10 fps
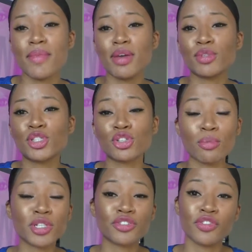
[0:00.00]
It was so
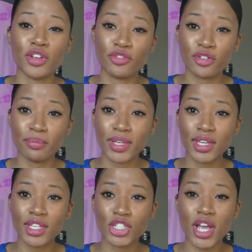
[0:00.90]
much fun for
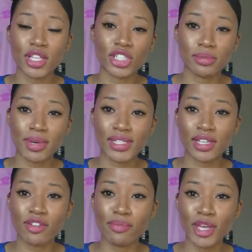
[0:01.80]
me, challenging
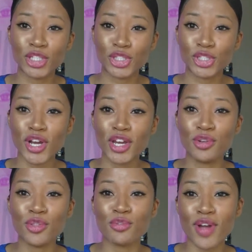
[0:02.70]
myself, making sure I
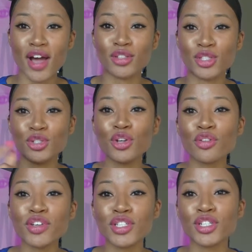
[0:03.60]
knew the routes. Do
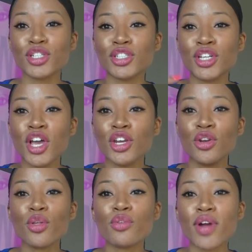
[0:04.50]
your research,
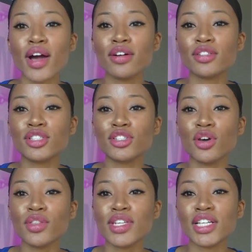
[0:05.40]
know the routes,
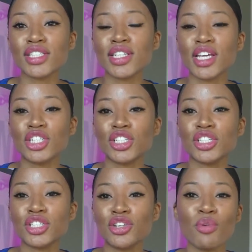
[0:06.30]
know the
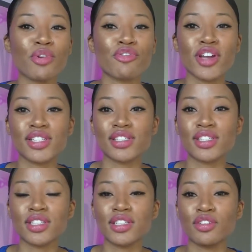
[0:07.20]
destinations, know what phrases
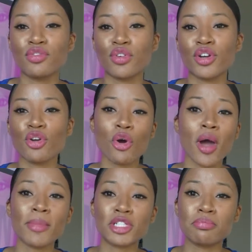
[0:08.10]
to look for, know
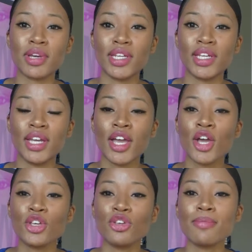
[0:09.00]
how much money
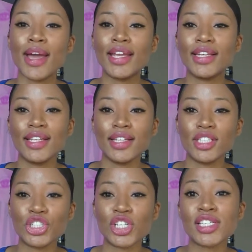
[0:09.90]
you might need
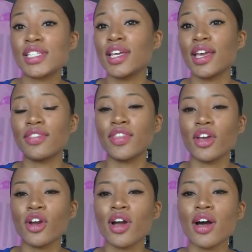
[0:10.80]
just to get
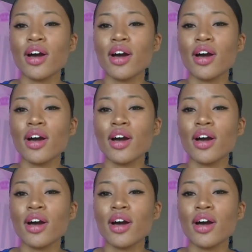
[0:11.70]
there.